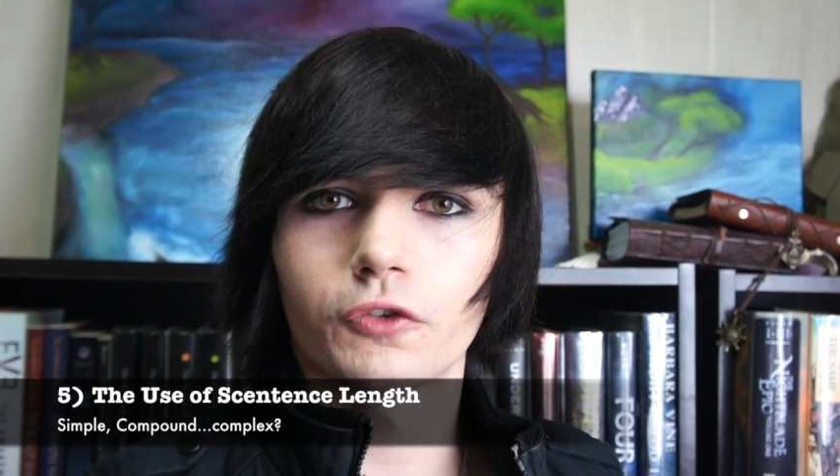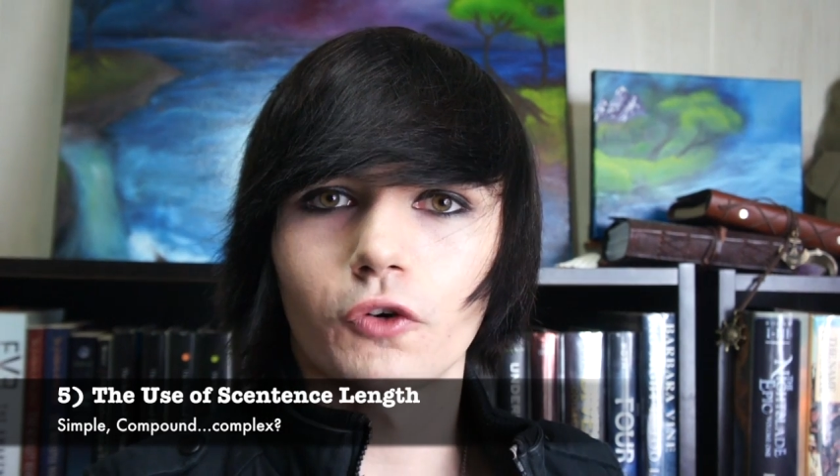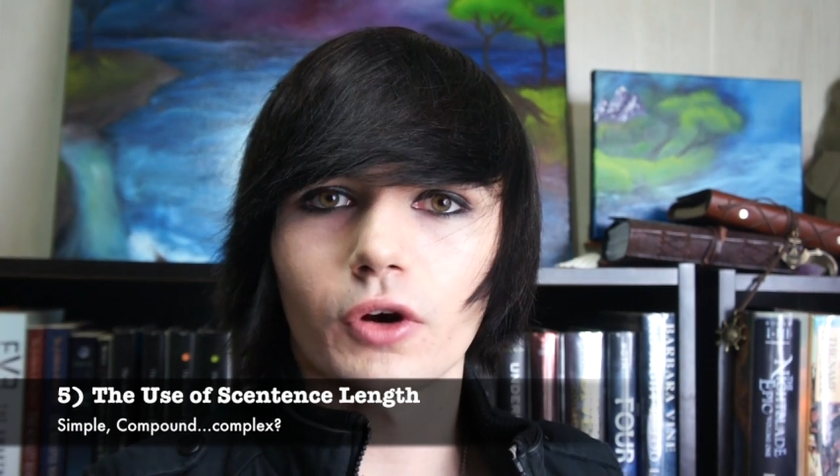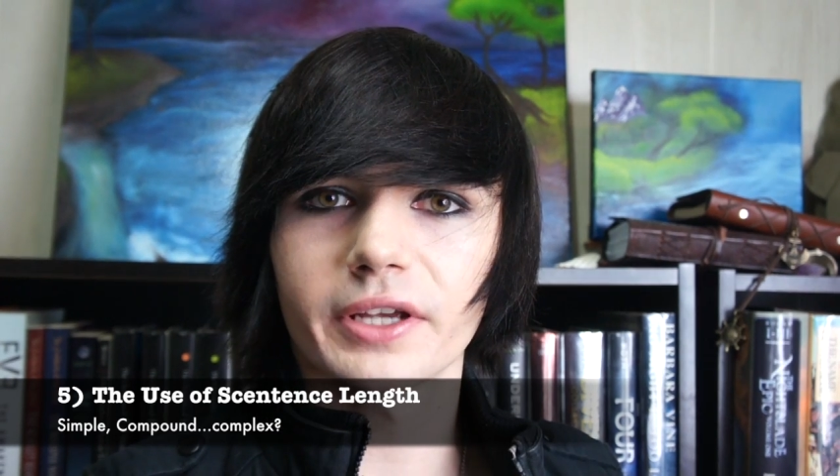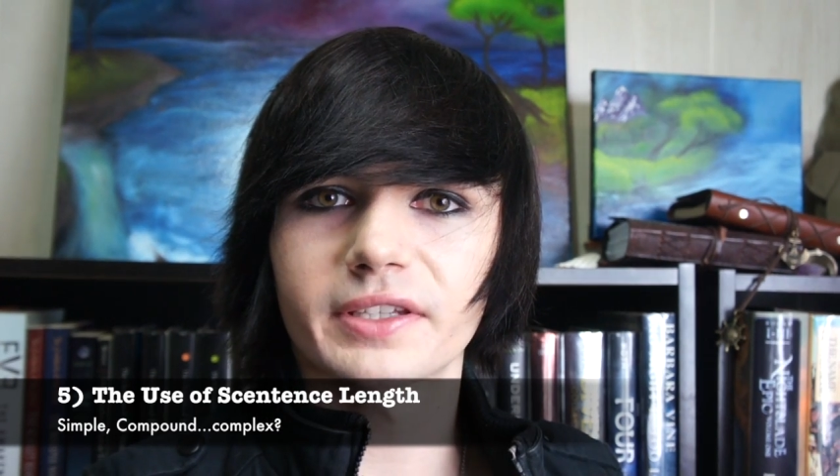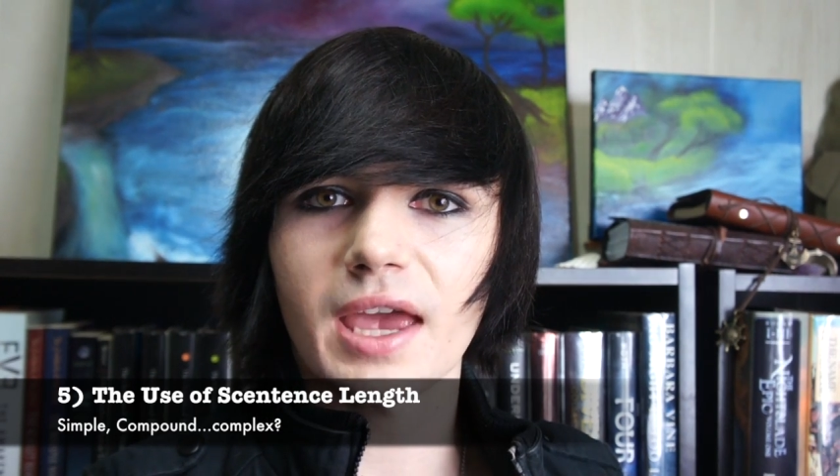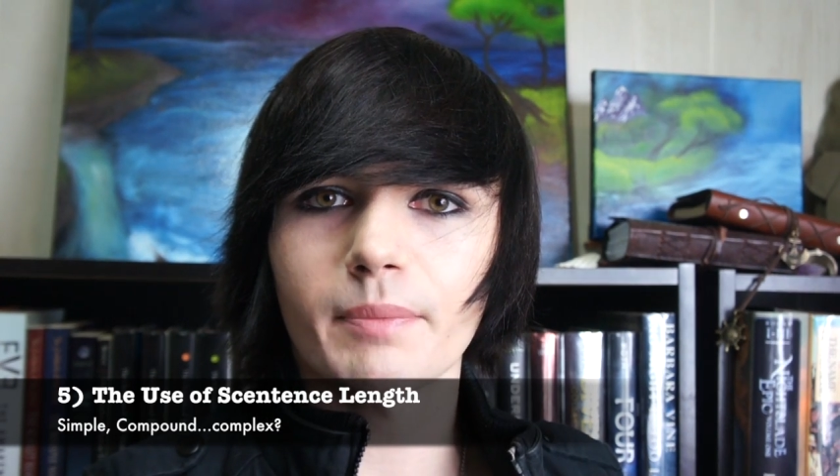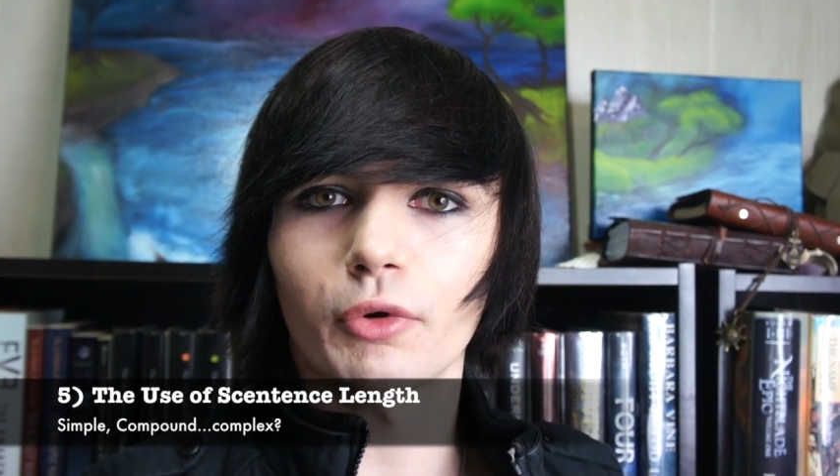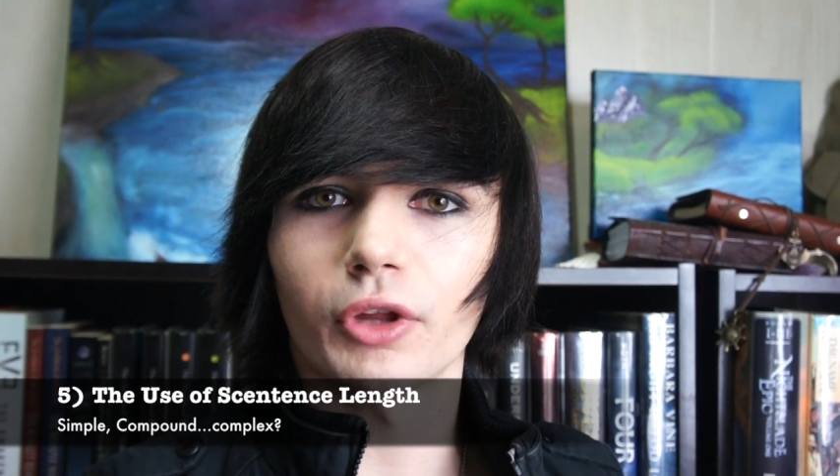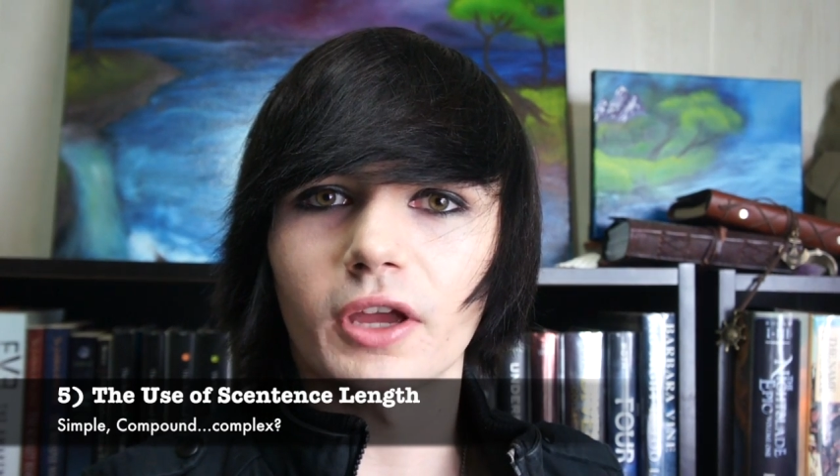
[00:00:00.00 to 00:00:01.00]
For
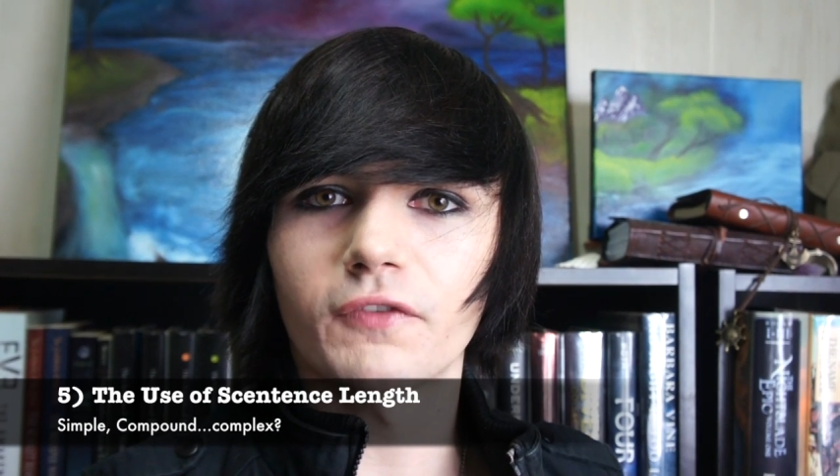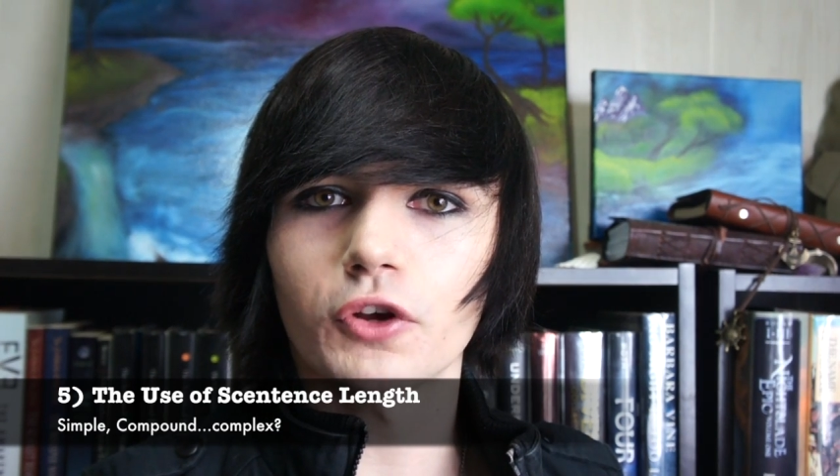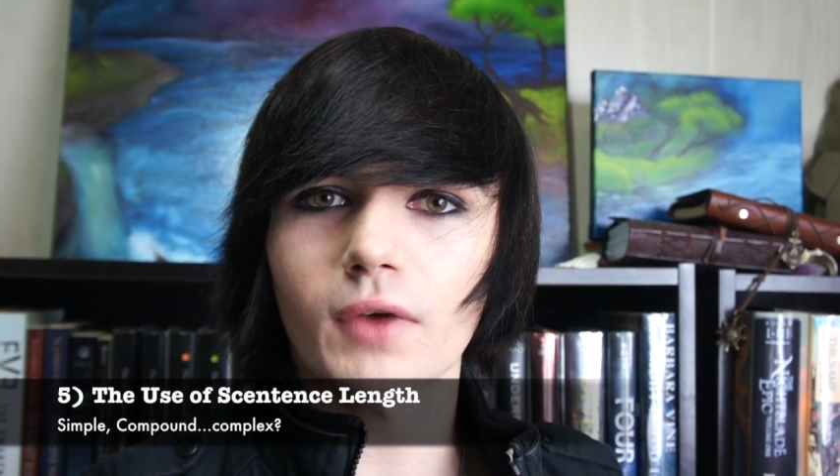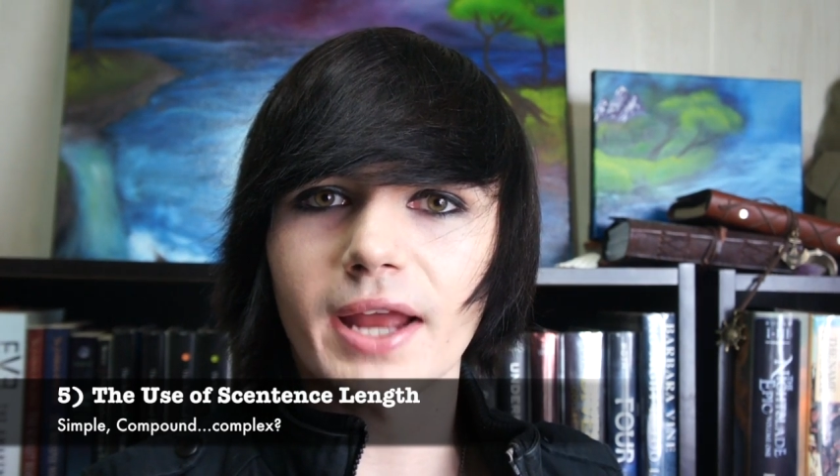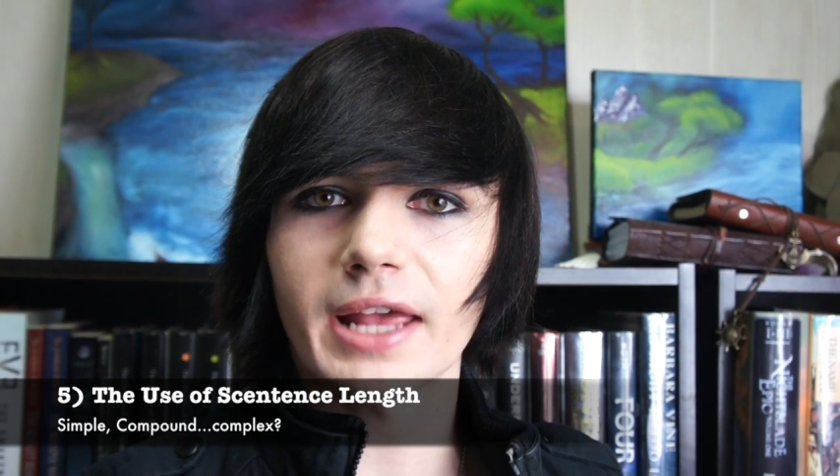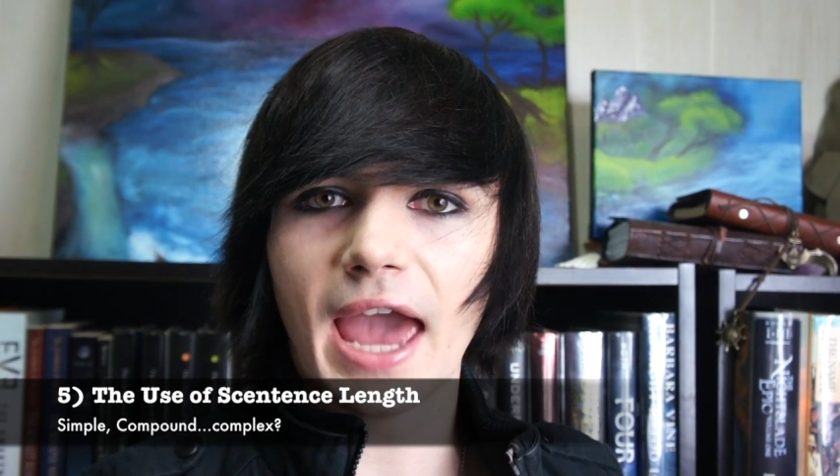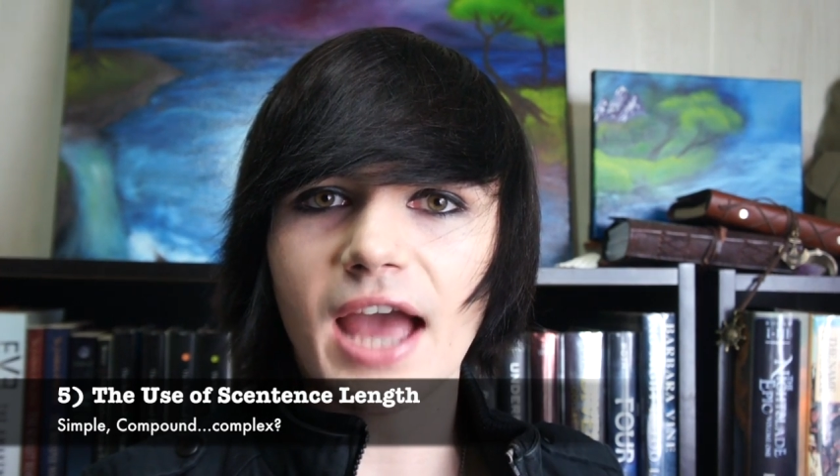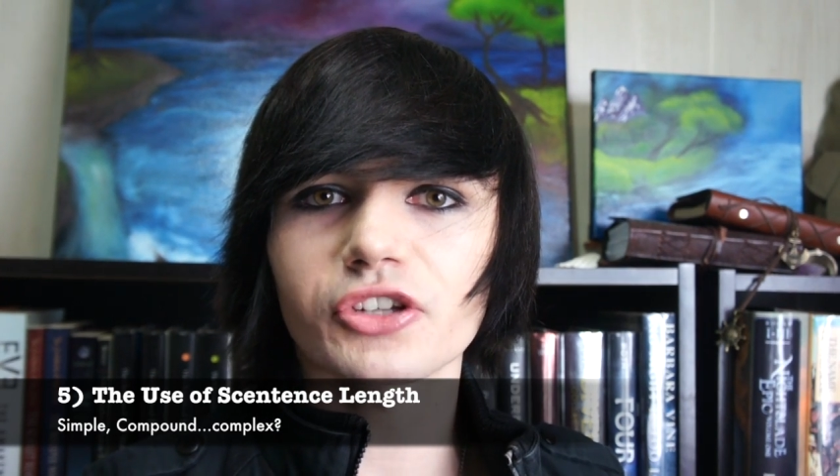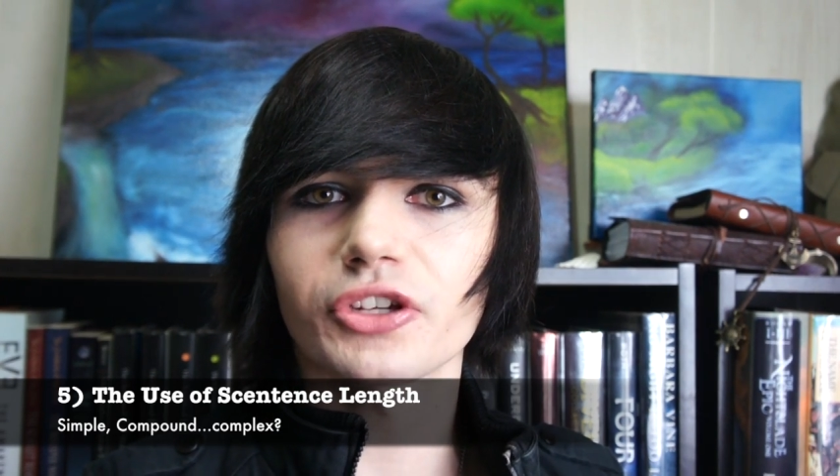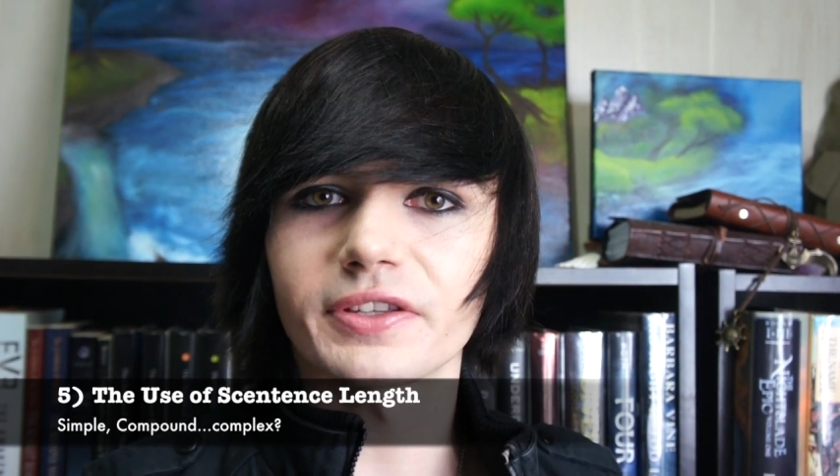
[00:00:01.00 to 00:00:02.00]
example, if you're writing
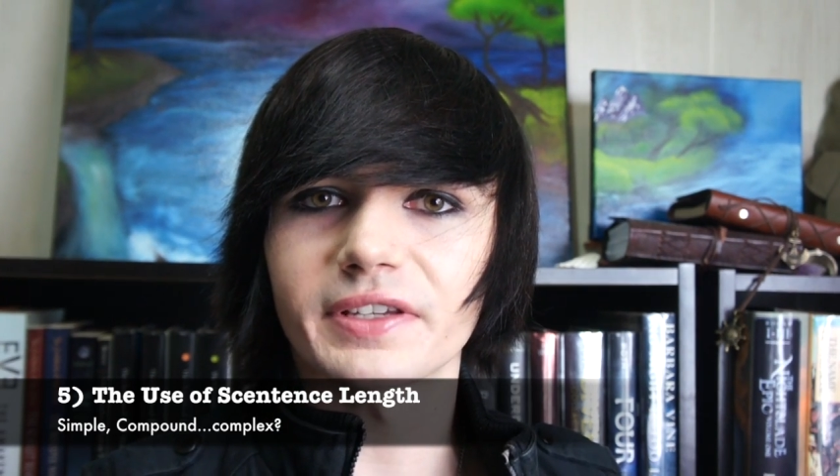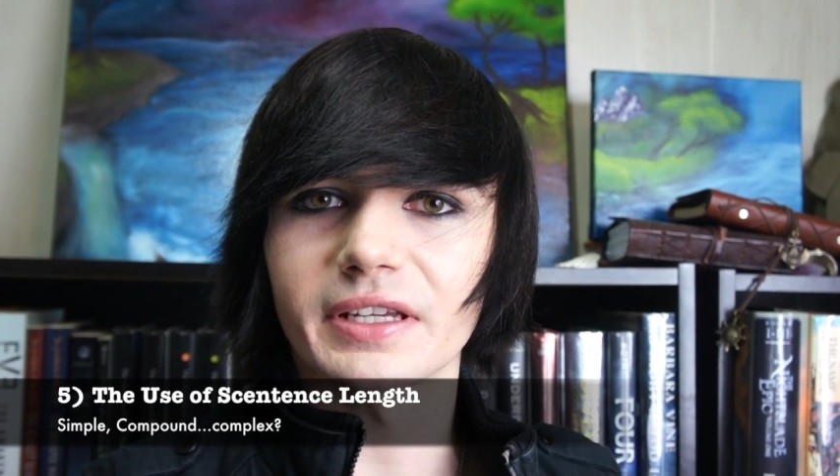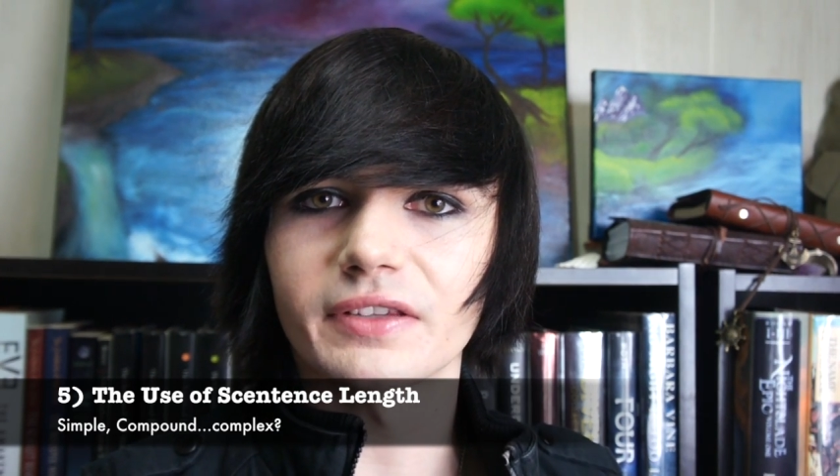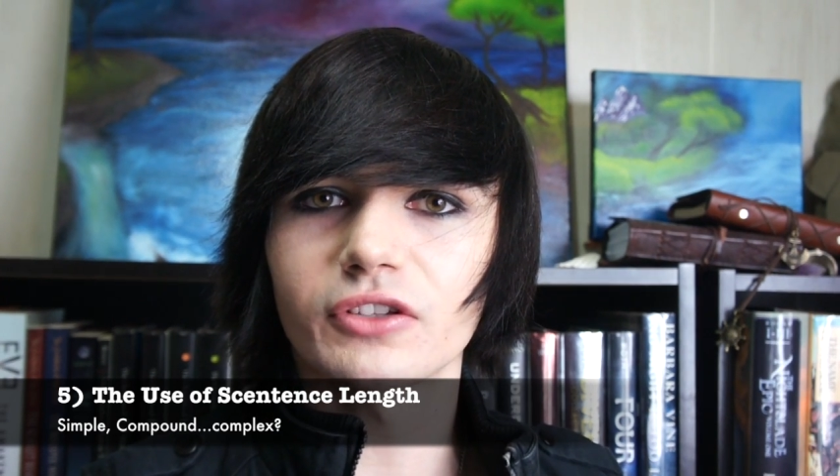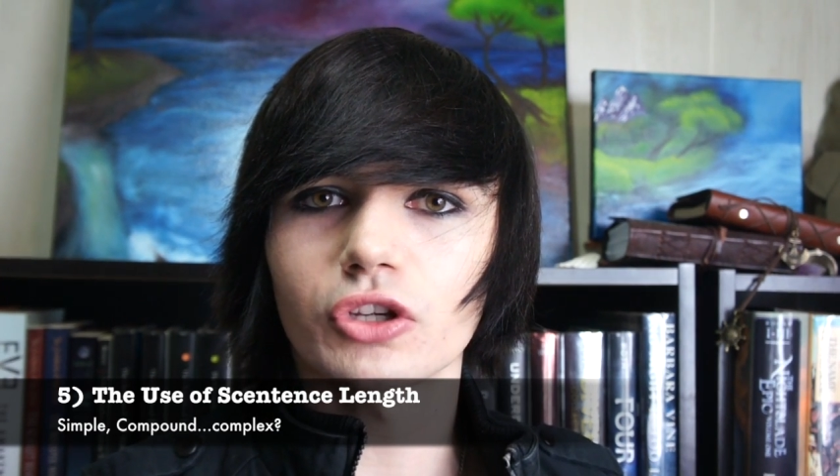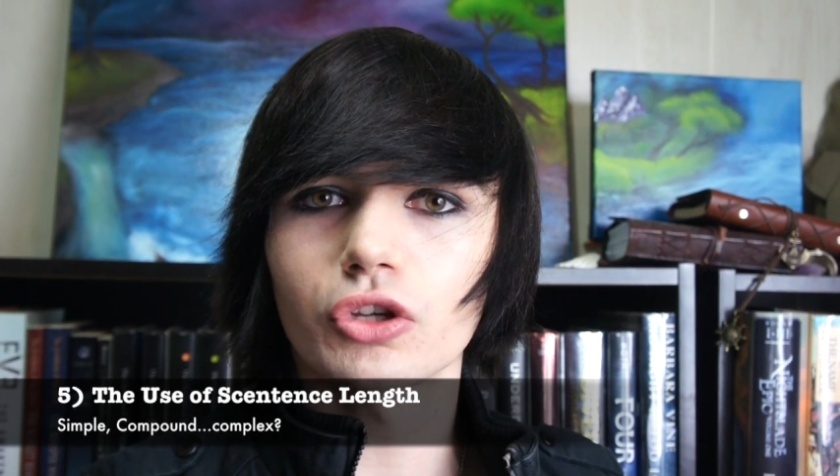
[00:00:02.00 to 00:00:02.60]
action scenes,